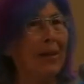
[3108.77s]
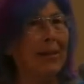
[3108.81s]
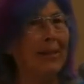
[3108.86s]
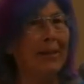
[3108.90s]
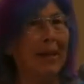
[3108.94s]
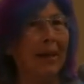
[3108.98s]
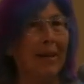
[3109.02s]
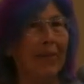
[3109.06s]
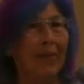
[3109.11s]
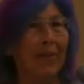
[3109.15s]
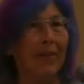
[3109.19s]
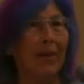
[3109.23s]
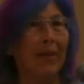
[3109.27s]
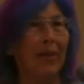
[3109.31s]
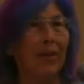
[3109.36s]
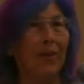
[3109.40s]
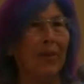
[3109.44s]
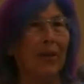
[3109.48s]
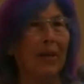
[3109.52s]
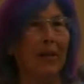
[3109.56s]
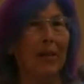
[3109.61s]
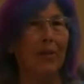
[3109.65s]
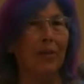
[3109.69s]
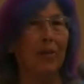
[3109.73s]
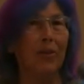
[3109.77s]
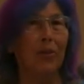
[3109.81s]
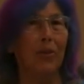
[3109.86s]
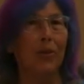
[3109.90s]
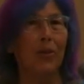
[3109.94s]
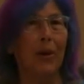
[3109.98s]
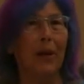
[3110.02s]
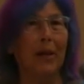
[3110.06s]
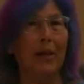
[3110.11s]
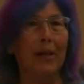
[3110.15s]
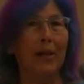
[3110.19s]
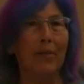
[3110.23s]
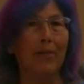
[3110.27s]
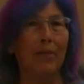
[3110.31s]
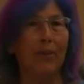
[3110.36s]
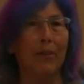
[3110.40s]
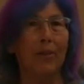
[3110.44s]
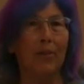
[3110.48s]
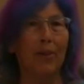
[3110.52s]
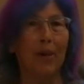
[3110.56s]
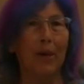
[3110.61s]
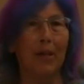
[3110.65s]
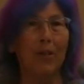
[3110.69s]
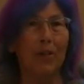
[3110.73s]
does that figure into an
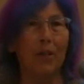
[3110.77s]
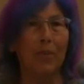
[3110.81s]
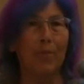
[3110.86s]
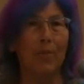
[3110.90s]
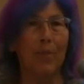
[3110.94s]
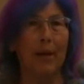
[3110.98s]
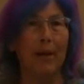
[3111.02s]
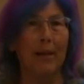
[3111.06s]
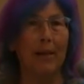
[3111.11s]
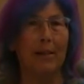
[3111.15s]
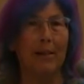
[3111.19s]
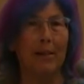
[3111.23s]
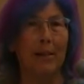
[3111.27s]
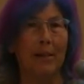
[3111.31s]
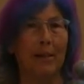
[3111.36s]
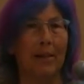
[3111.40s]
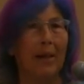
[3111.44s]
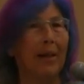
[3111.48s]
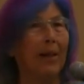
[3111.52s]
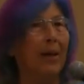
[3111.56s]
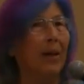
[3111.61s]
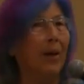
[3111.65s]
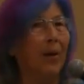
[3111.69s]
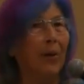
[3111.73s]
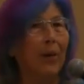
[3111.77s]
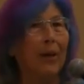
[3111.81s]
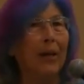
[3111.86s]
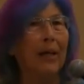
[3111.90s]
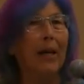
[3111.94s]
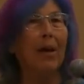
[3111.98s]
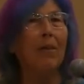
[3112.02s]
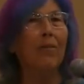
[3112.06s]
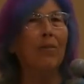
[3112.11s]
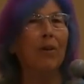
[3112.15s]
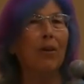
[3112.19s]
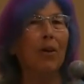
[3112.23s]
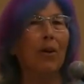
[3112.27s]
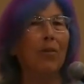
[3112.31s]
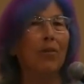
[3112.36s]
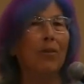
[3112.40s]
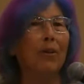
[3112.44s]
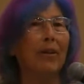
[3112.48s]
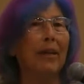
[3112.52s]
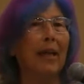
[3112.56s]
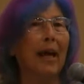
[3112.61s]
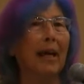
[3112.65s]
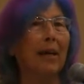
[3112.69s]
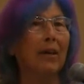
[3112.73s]
infiltration basin? Cover
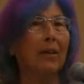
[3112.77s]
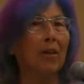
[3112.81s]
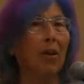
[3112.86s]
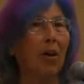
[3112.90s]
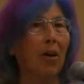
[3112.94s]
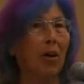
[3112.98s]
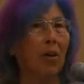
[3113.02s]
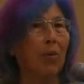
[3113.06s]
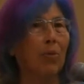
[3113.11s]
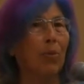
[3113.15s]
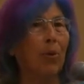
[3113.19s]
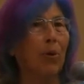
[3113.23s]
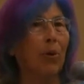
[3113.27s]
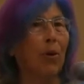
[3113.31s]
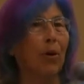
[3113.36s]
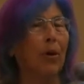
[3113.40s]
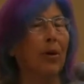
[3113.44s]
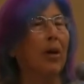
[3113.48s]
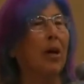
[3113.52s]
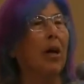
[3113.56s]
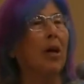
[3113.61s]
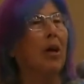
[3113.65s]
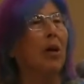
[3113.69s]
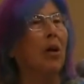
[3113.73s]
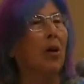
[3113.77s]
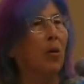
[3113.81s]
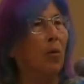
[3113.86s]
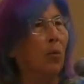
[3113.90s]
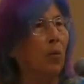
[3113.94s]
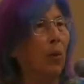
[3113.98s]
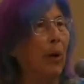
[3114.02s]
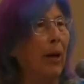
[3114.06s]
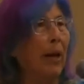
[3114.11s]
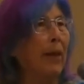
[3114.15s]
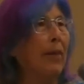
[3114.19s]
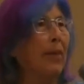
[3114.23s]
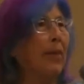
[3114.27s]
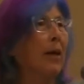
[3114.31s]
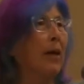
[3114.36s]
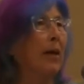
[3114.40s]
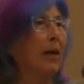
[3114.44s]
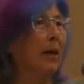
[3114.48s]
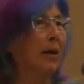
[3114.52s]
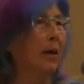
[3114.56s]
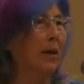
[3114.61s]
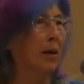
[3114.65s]
over that cardboard with